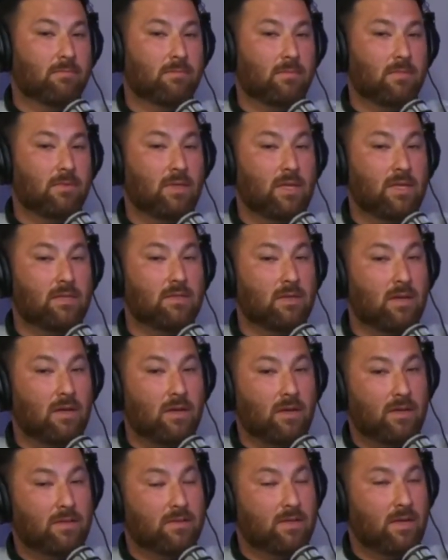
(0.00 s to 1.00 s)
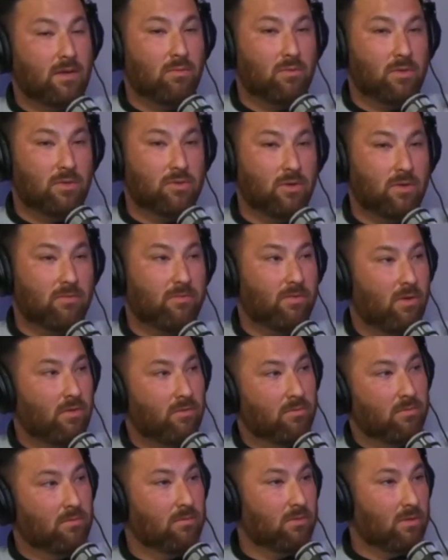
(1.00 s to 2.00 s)
Lisa and Dale Woodruff
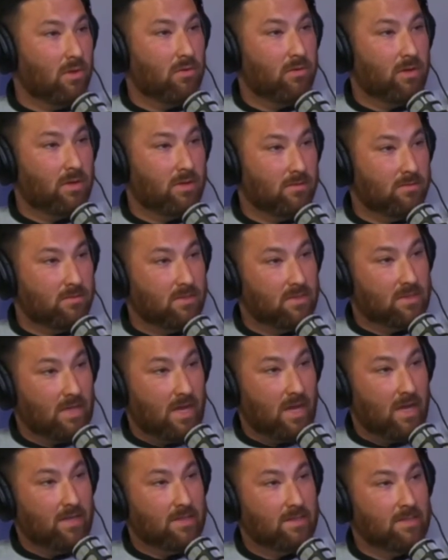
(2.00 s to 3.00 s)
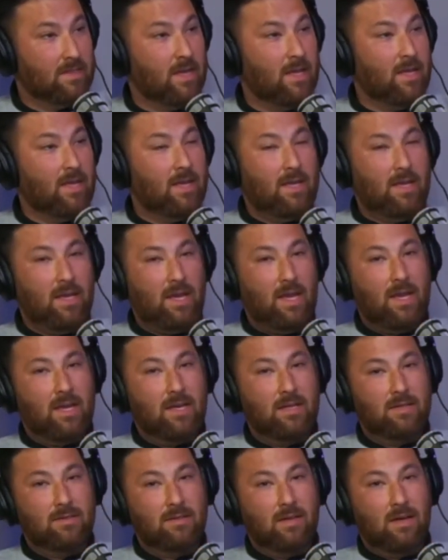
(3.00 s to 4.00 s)
own Logan Designed,
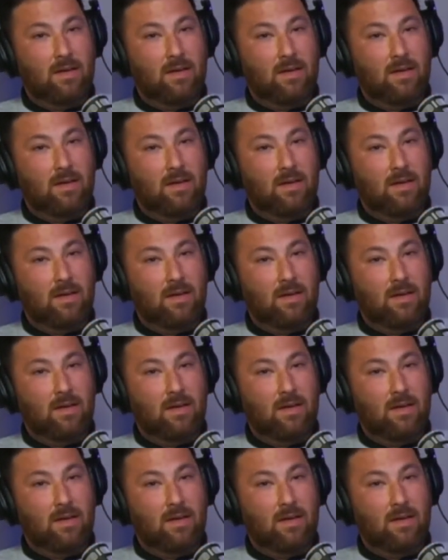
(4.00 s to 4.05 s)
and